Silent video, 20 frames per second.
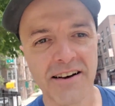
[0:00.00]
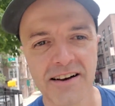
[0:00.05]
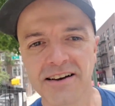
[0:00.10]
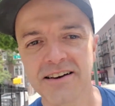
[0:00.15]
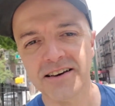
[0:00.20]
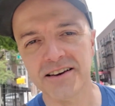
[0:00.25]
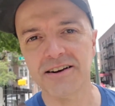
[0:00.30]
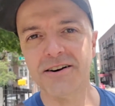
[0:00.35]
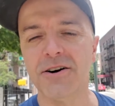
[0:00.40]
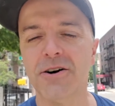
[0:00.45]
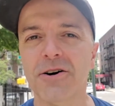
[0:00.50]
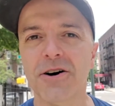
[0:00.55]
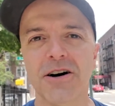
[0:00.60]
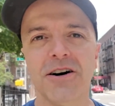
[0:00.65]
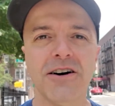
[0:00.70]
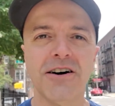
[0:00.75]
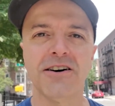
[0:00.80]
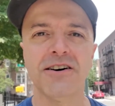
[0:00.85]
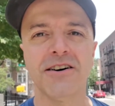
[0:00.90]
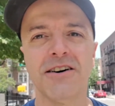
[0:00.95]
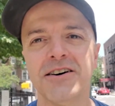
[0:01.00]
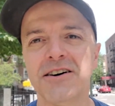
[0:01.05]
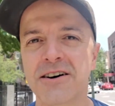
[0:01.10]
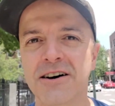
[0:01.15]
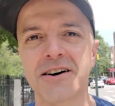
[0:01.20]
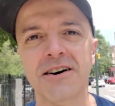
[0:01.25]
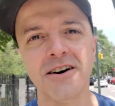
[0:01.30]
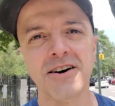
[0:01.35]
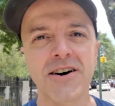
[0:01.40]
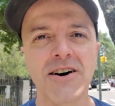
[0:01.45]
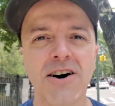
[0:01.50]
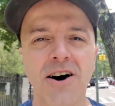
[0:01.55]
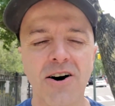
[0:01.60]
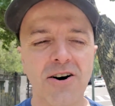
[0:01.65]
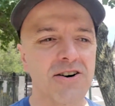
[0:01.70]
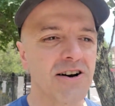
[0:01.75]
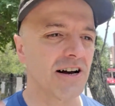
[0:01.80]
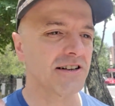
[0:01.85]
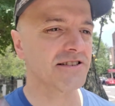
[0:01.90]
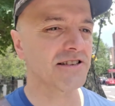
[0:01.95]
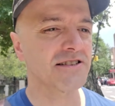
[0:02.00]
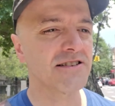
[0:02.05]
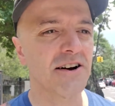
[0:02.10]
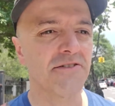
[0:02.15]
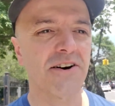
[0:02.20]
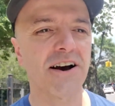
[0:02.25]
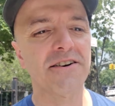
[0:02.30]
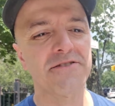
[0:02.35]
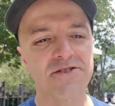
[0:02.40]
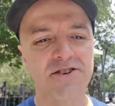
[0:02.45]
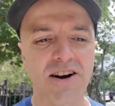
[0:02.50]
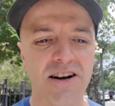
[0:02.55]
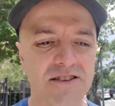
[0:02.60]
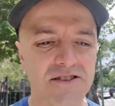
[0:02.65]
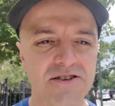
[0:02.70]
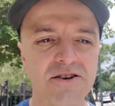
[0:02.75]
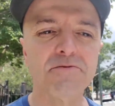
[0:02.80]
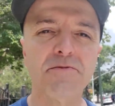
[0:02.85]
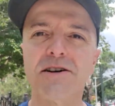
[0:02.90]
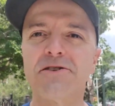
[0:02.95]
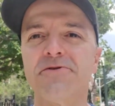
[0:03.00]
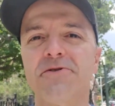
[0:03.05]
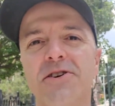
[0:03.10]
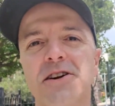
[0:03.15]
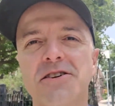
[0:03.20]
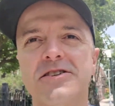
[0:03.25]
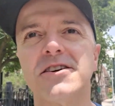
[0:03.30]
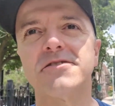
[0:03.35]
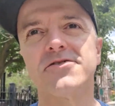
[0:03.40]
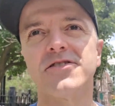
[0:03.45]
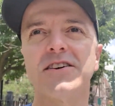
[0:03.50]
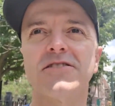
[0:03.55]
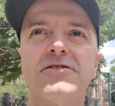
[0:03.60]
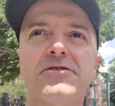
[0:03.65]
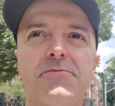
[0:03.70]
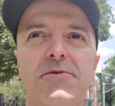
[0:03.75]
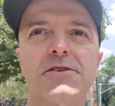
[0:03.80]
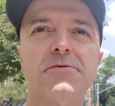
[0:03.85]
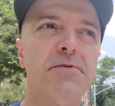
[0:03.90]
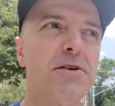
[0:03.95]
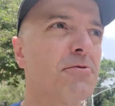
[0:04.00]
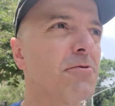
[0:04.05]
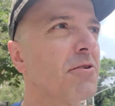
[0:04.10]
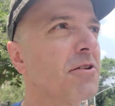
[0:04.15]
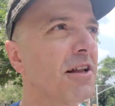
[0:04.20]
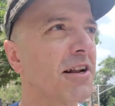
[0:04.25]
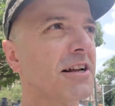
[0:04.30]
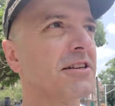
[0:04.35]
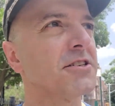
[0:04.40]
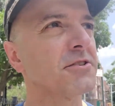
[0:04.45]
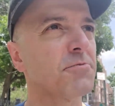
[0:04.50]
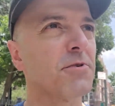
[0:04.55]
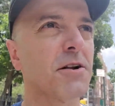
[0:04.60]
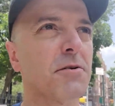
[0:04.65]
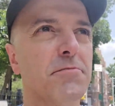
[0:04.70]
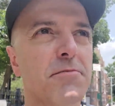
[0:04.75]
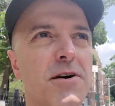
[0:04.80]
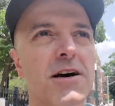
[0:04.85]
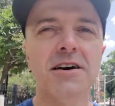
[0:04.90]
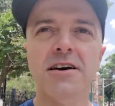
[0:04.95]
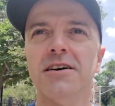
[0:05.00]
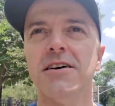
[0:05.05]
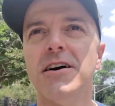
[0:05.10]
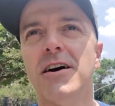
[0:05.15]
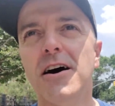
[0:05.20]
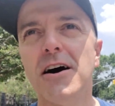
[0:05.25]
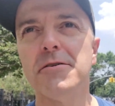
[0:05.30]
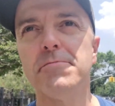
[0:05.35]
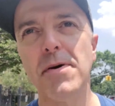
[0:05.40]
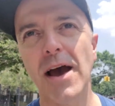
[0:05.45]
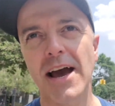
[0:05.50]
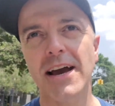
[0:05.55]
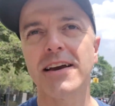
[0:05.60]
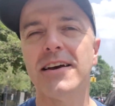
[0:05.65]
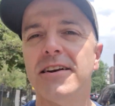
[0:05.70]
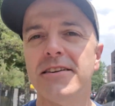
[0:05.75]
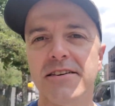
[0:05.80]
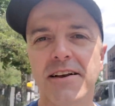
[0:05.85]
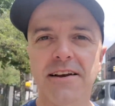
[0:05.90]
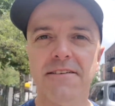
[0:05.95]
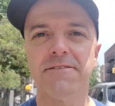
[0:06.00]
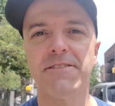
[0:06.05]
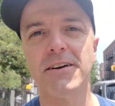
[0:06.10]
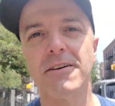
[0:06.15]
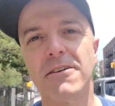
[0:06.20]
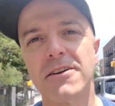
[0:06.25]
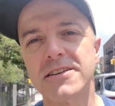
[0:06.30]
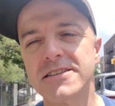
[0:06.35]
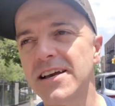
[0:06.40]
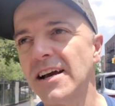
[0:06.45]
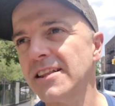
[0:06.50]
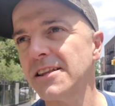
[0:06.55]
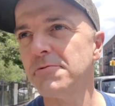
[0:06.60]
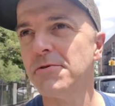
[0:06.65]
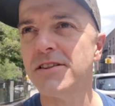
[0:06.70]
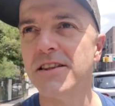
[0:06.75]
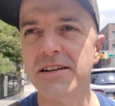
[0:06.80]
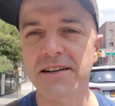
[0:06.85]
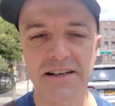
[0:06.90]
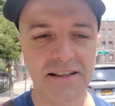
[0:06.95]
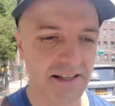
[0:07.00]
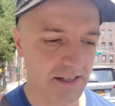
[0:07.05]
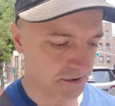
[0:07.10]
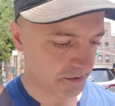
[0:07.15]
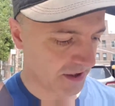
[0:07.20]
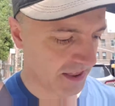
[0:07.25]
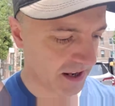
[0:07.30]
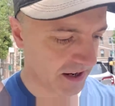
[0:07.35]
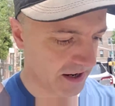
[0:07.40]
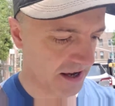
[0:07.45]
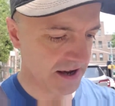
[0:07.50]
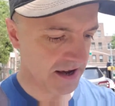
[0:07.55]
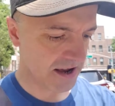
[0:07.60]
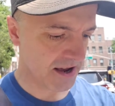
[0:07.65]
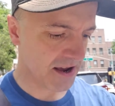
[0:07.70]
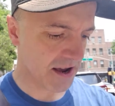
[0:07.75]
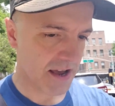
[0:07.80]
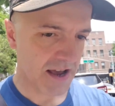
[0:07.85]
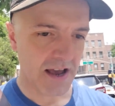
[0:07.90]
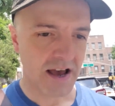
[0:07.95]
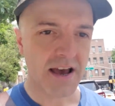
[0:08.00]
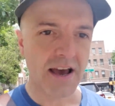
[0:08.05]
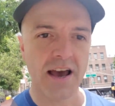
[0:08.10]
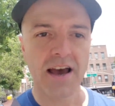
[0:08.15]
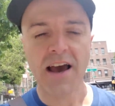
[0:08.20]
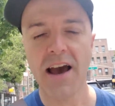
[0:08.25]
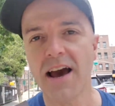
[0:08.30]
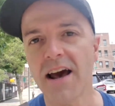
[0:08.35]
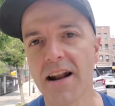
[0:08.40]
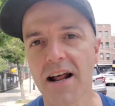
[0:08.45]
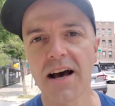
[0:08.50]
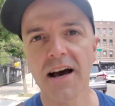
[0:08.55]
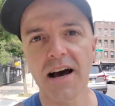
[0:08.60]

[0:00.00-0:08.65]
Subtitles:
you know, all kinds of stuff. I've shot so much footage, I've shot so much B-roll, and I just want to unpack it and figure out exactly what the deal is with it. And